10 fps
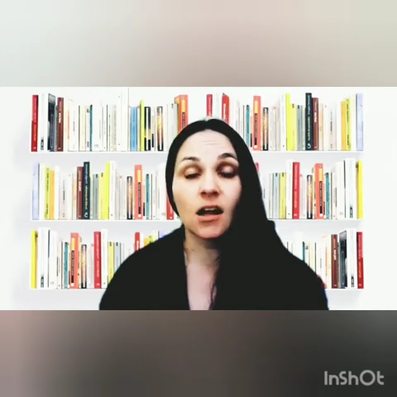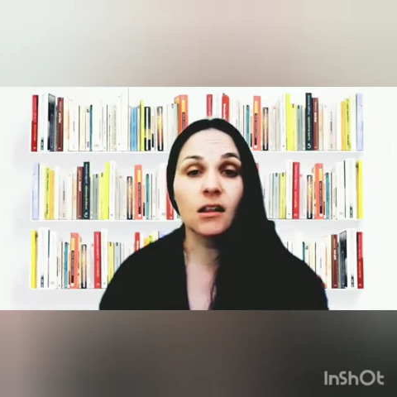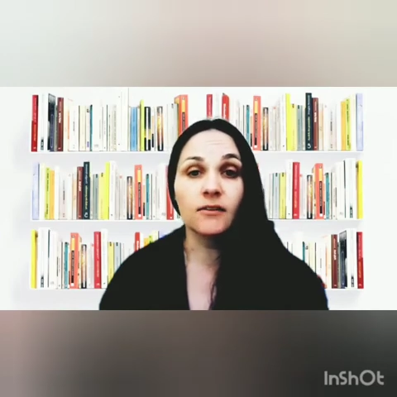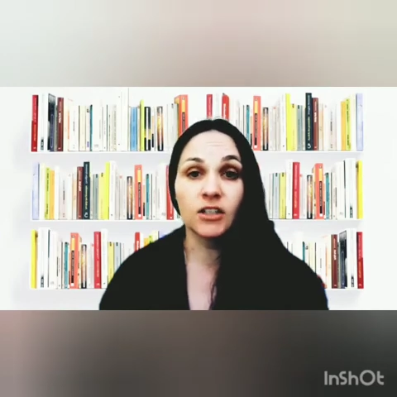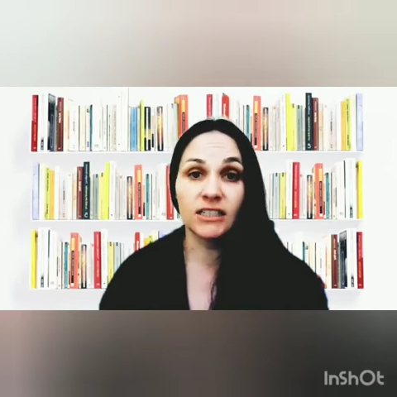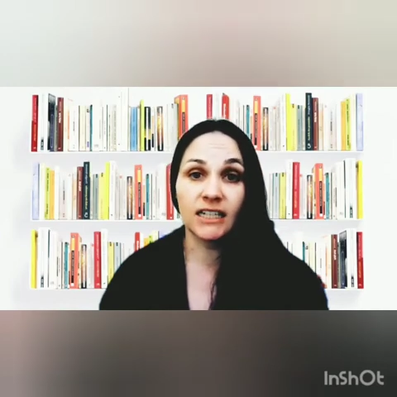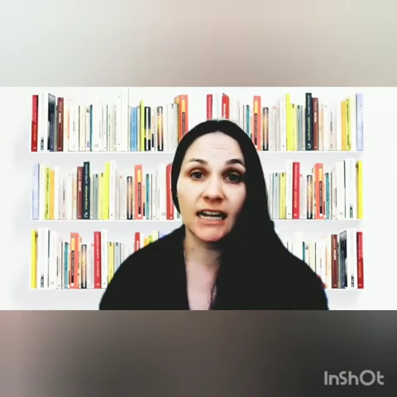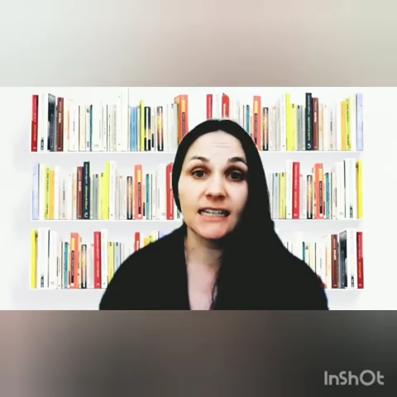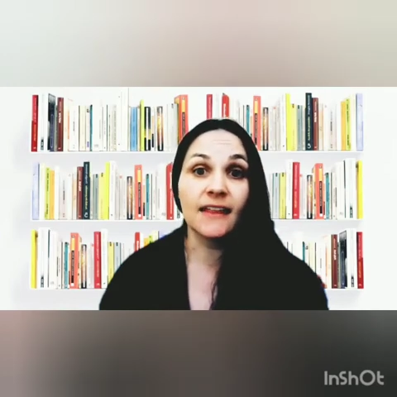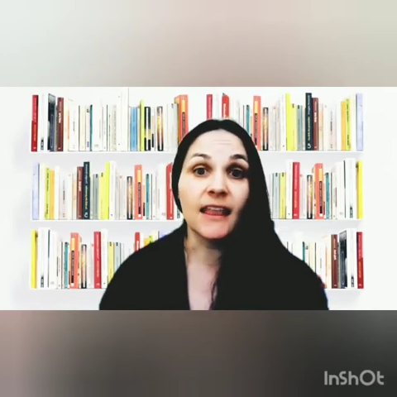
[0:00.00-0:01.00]
all of your
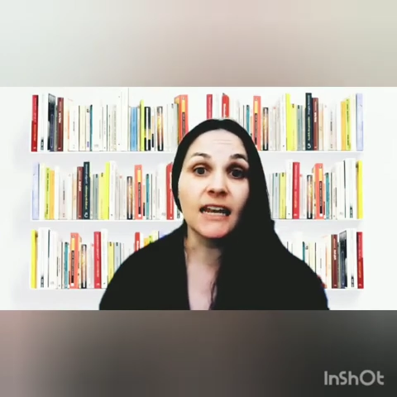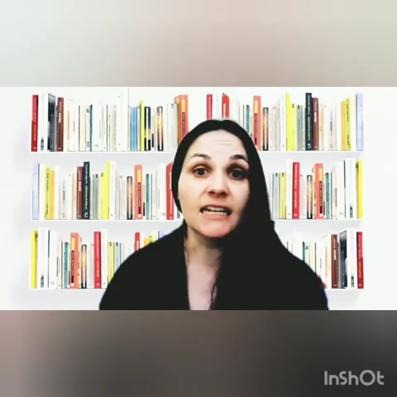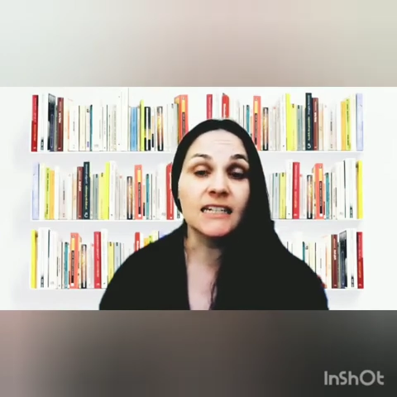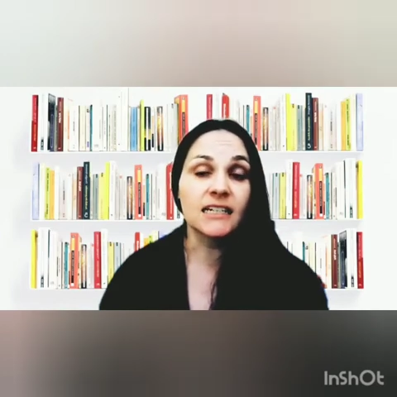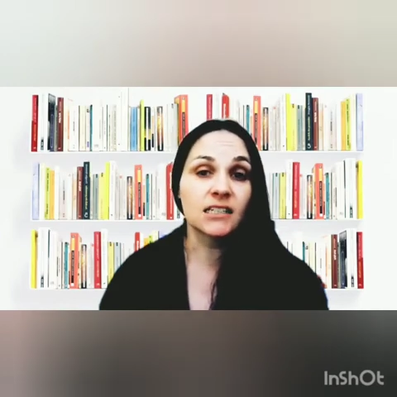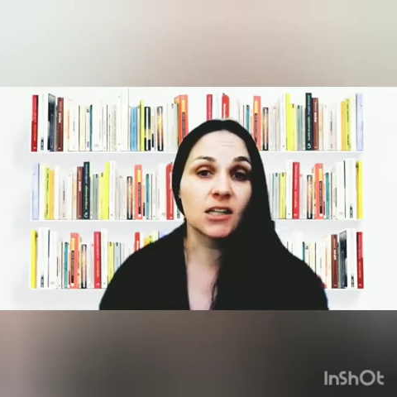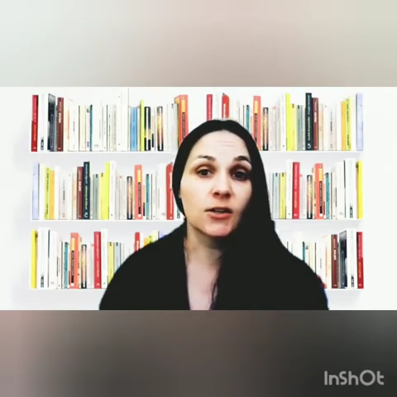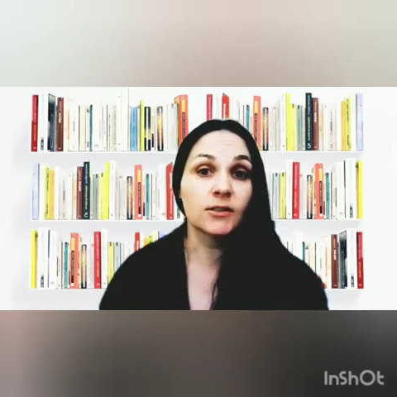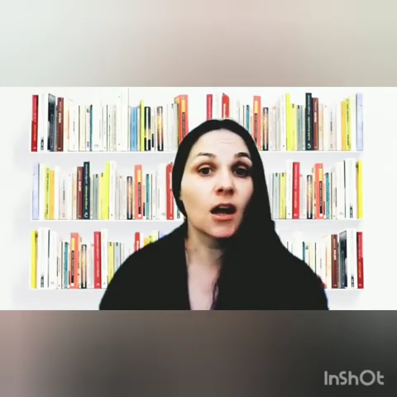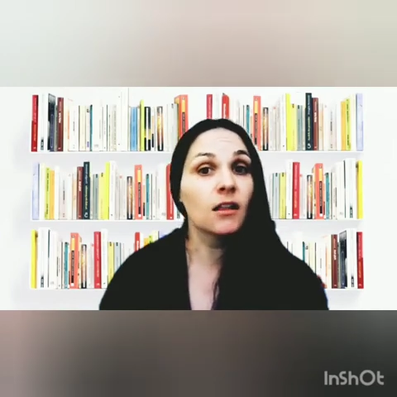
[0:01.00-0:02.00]
debts, and they need to
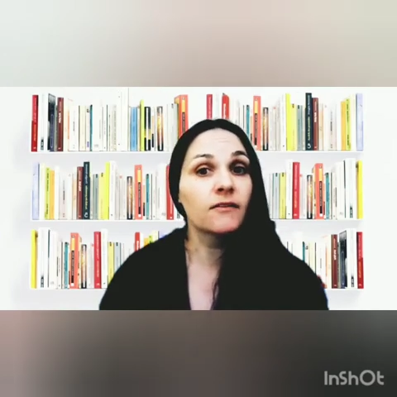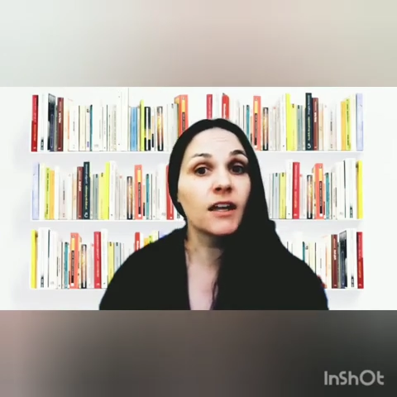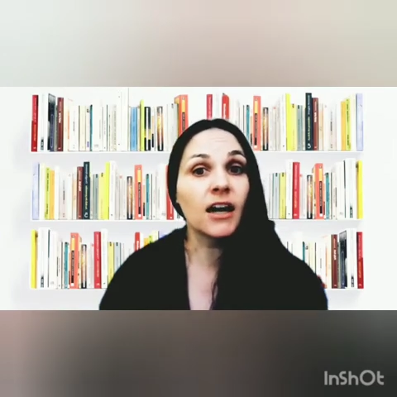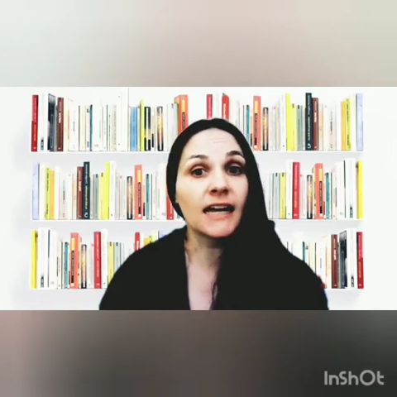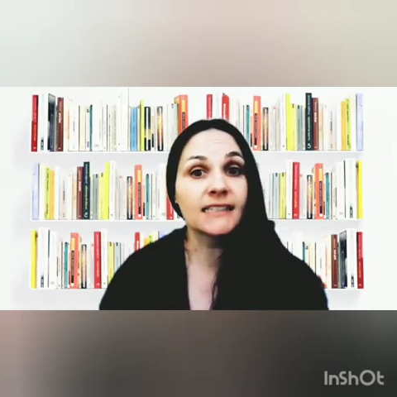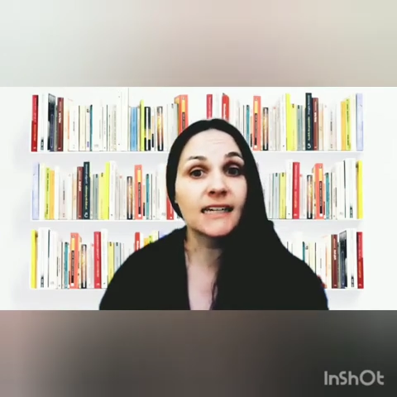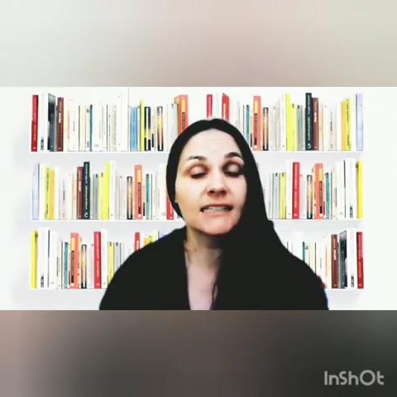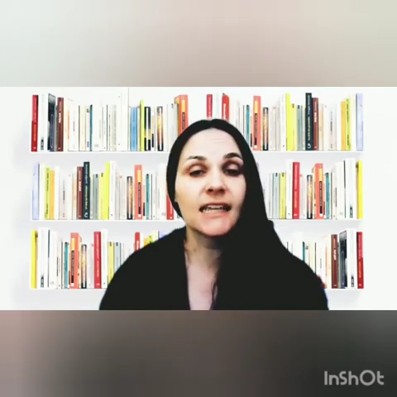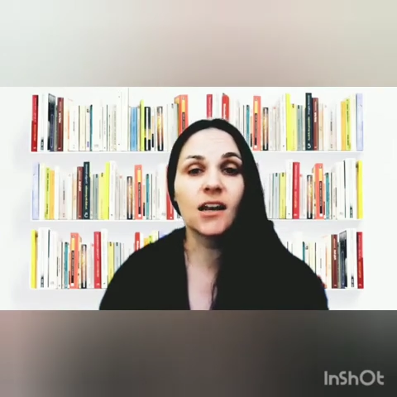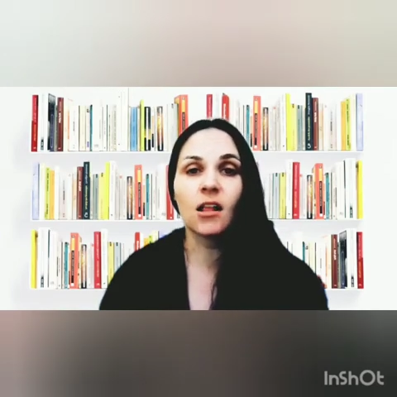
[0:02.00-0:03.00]
disclose all of their
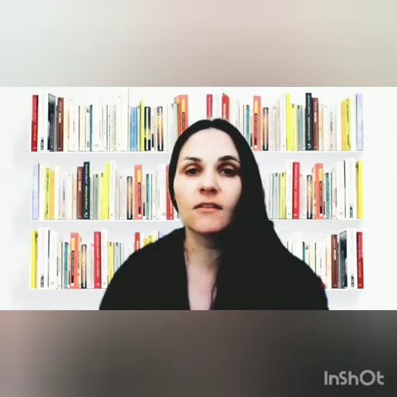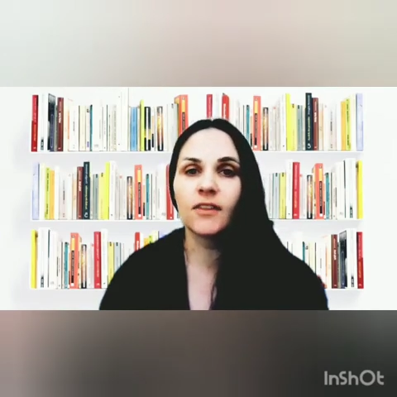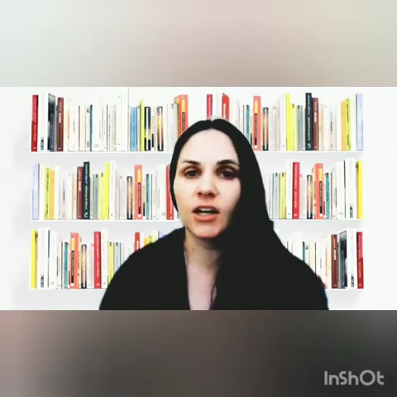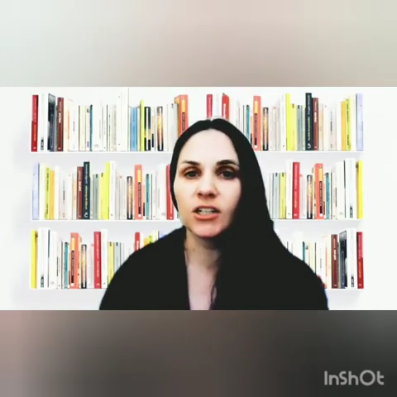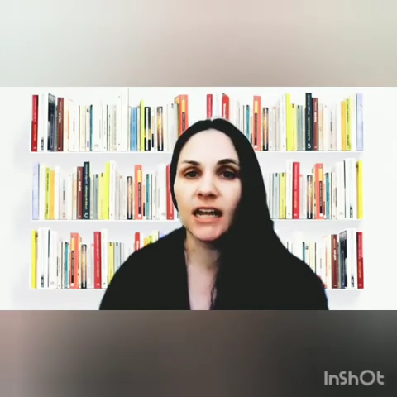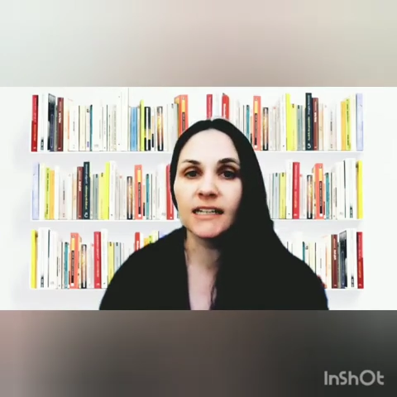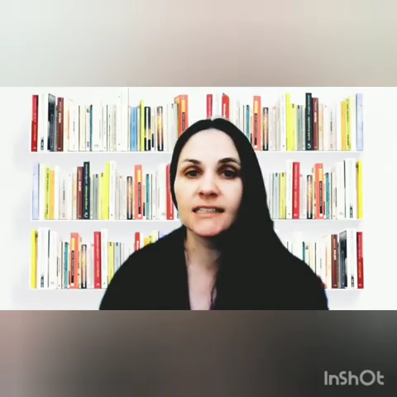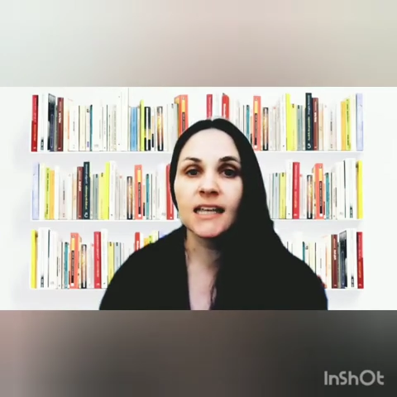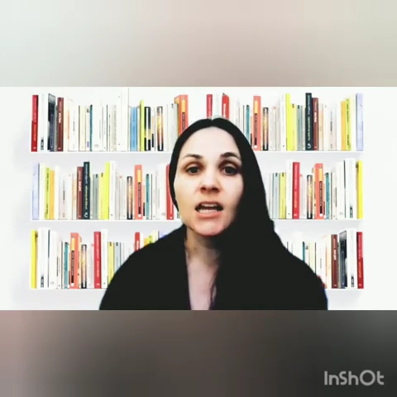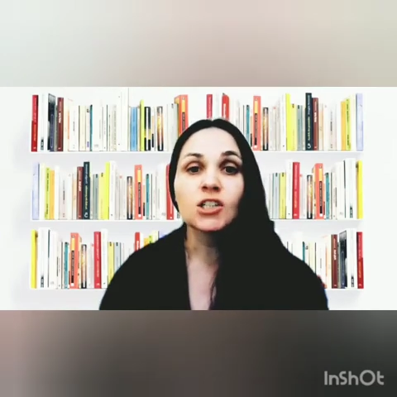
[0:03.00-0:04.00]
assets and all of their debts